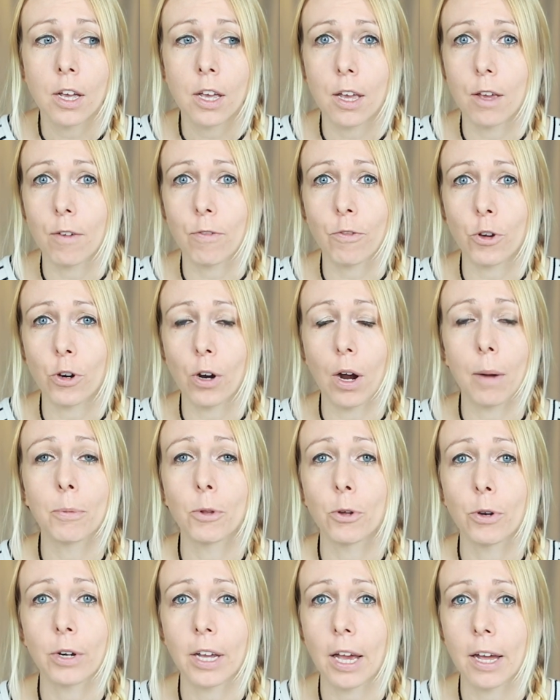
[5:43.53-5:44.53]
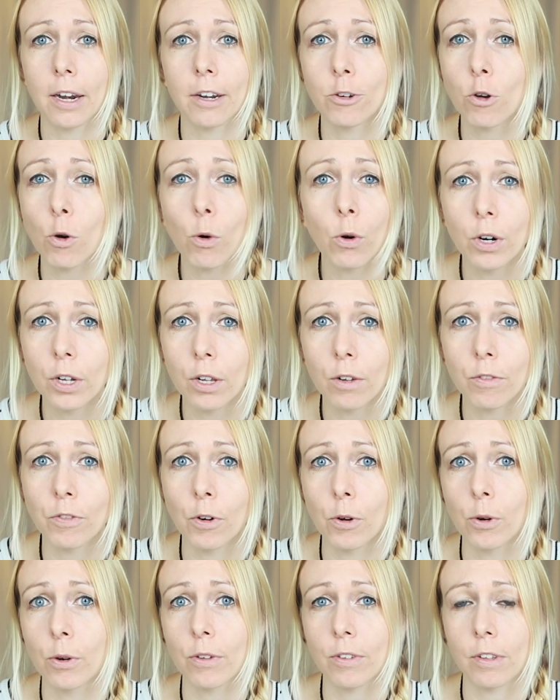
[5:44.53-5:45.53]
If you're uploading editorial
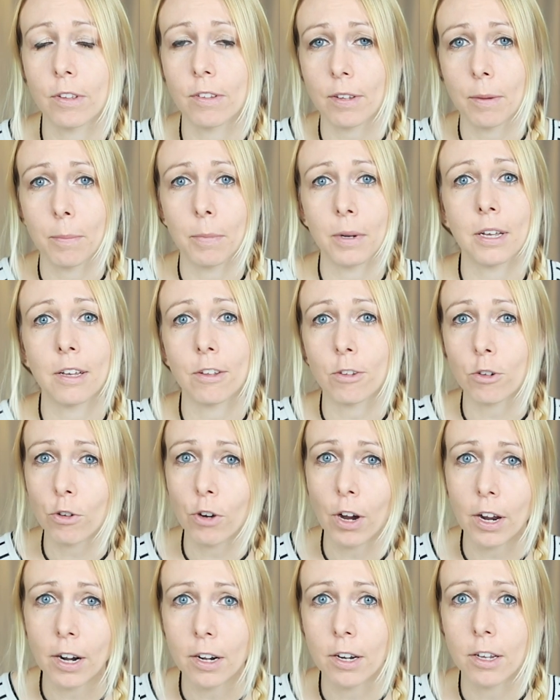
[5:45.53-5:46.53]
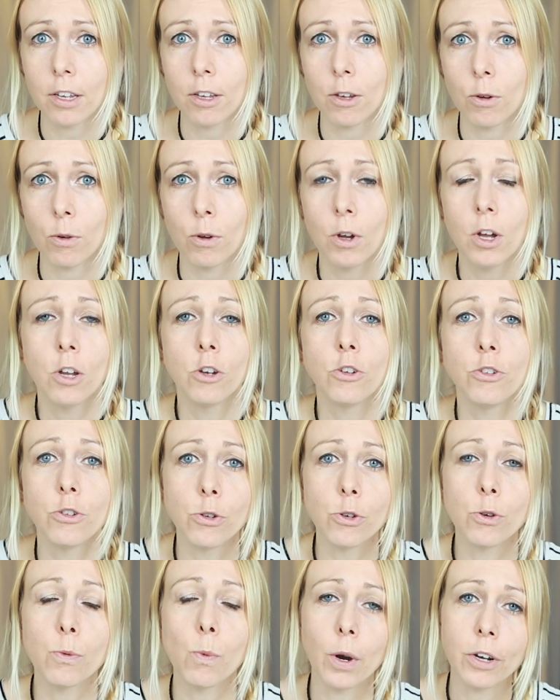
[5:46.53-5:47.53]
photos and somebody is crediting you, do
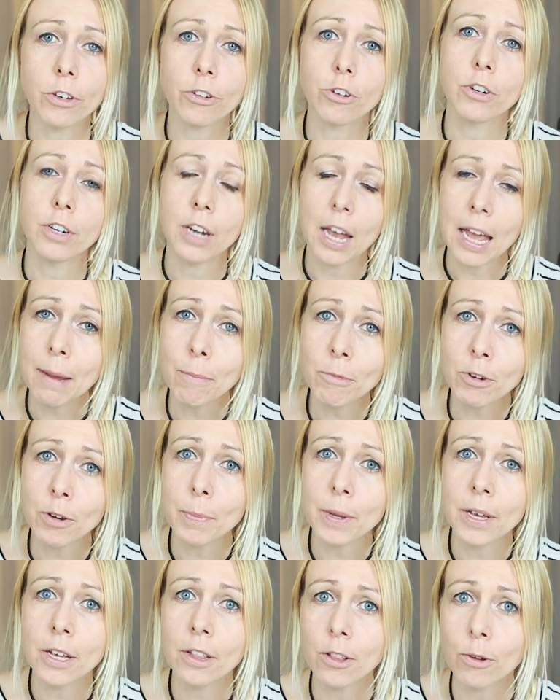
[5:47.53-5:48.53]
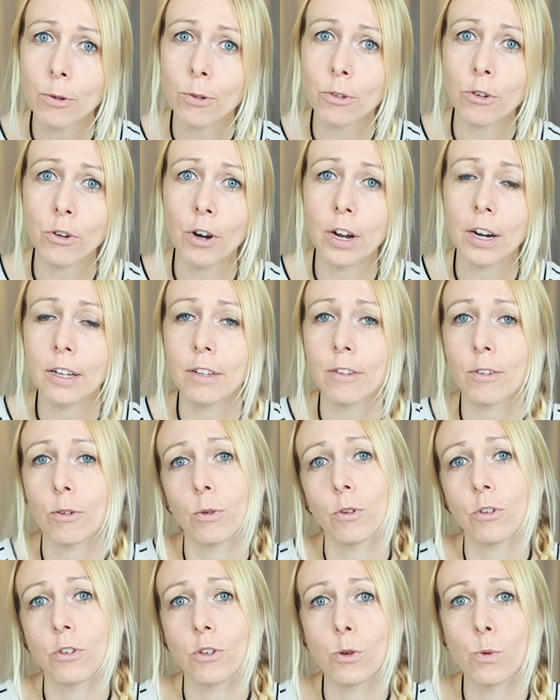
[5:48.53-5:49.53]
you want your name to be in those credits
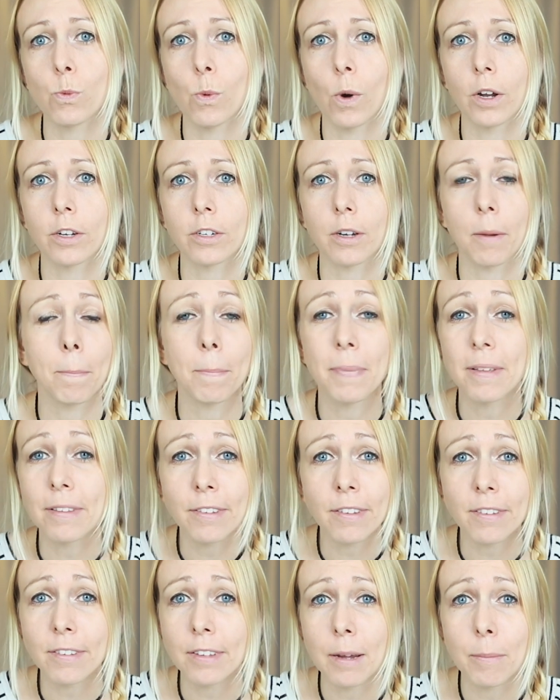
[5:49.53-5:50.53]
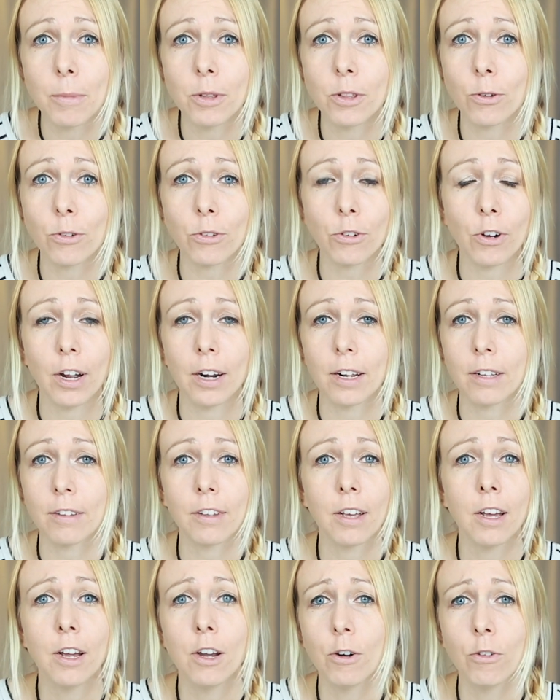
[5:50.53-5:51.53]
or do you want a business name in those credits?